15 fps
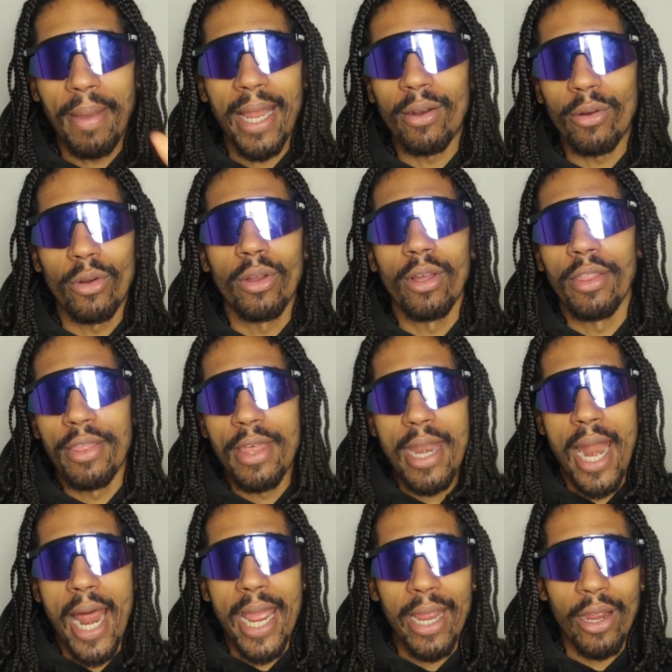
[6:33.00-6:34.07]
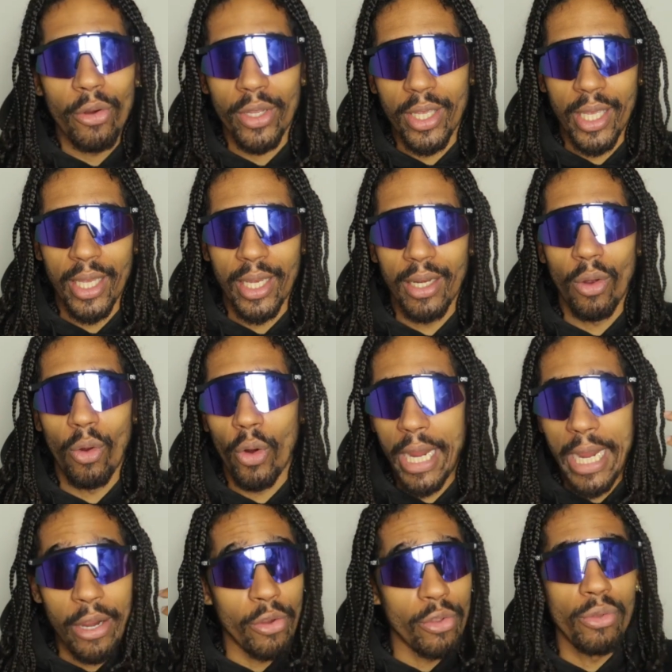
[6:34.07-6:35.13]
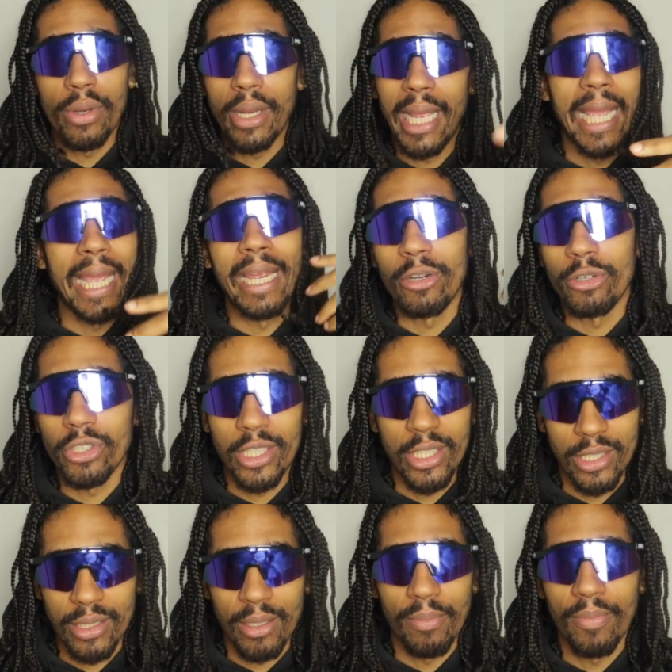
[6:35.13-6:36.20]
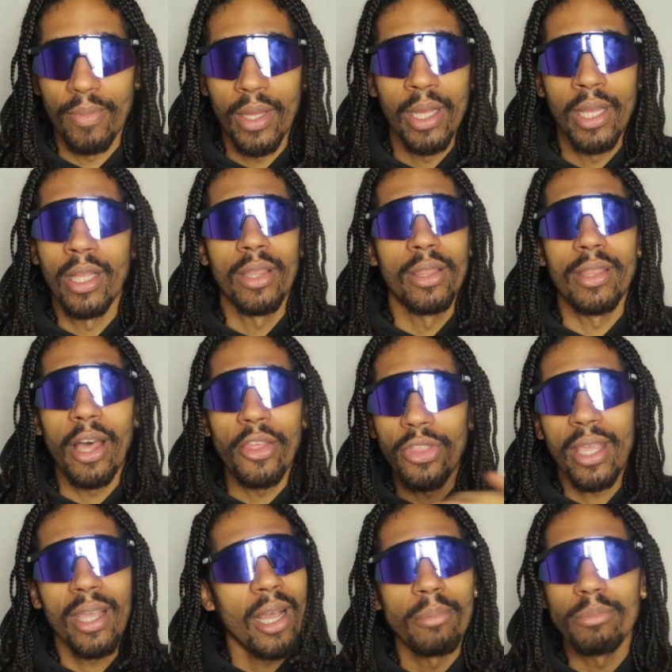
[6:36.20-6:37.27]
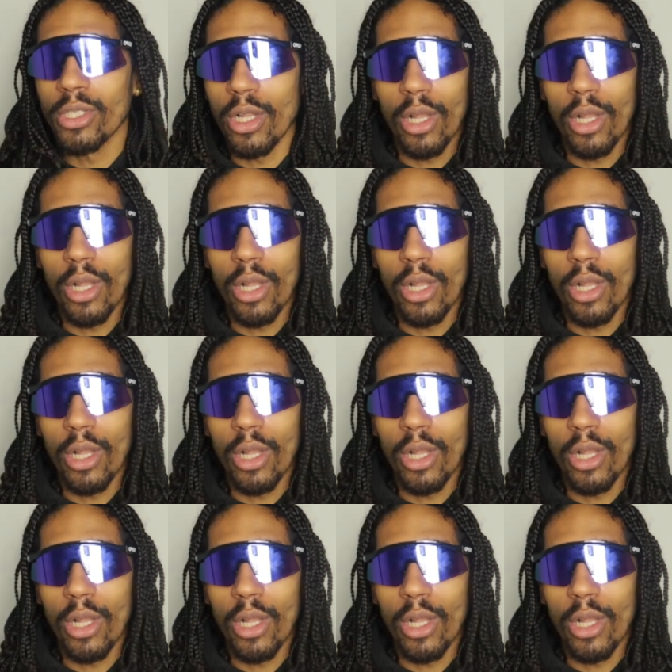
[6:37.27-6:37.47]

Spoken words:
better than a hair kit or hair unit, a hair system. Nothing comes